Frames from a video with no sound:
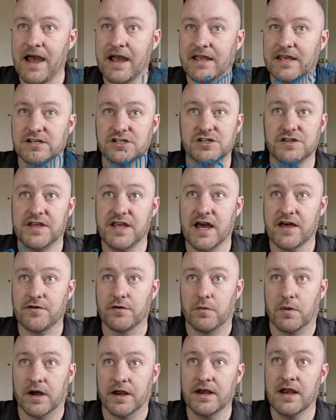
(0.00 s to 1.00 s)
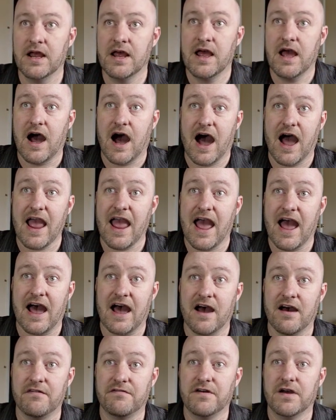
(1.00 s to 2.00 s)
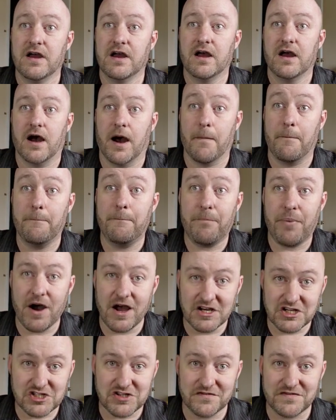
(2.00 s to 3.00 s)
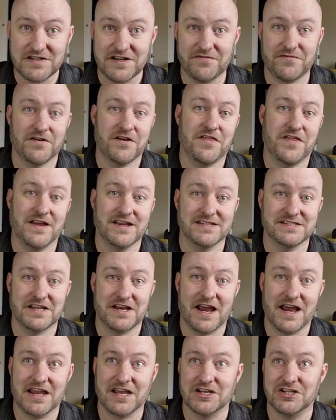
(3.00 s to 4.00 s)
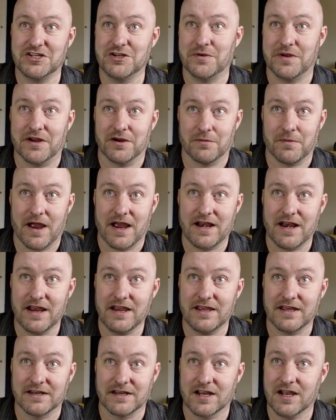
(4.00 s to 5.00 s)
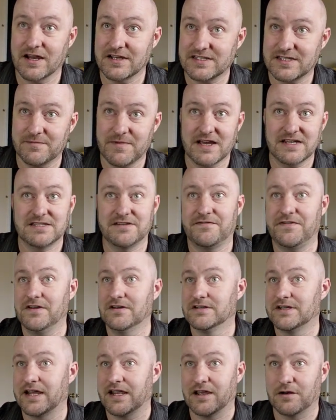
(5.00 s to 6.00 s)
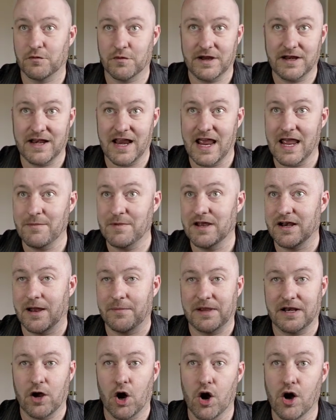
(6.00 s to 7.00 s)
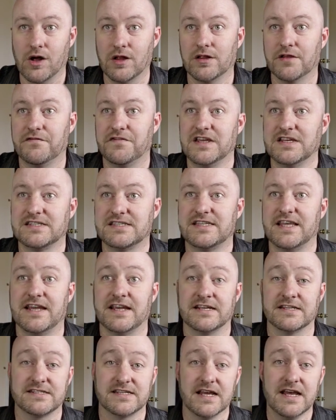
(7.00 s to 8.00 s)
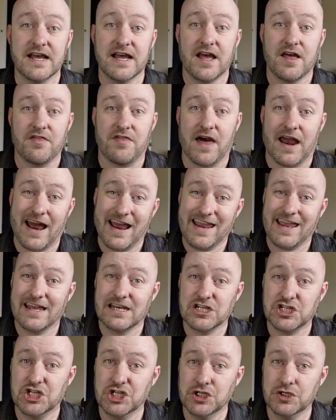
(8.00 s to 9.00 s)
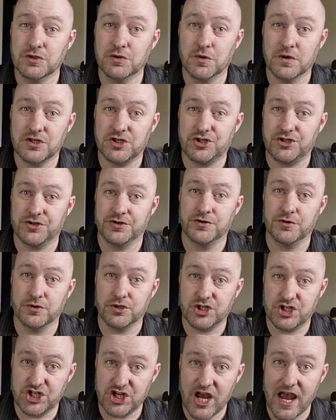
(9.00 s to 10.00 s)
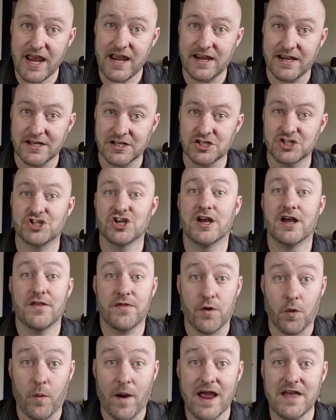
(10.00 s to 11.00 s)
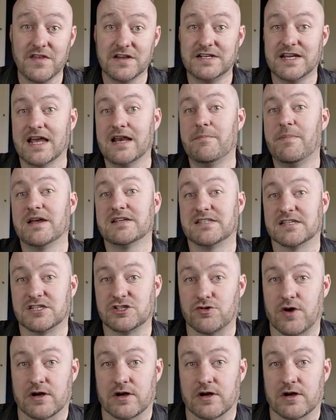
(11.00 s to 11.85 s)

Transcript: back into the other one, I have a bunch of different things that I can do here, right? I can customize the field, I can rename it, I mean, all of these things that I can do to change the way the database is